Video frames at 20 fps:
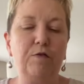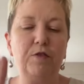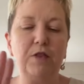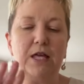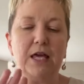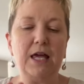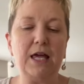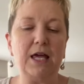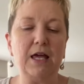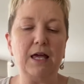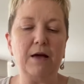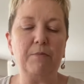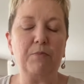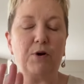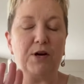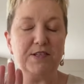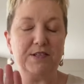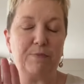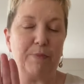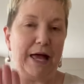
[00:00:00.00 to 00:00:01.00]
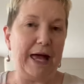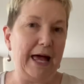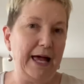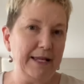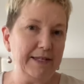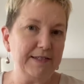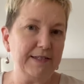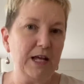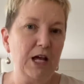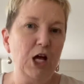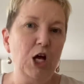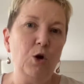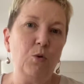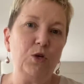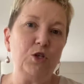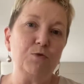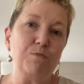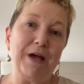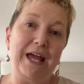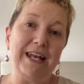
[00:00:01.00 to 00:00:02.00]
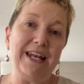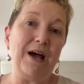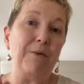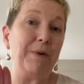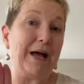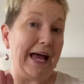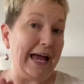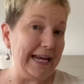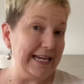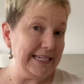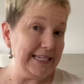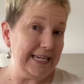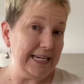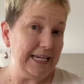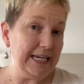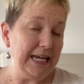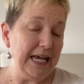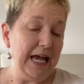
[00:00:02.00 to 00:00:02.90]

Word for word: the breast pads, which made up 80.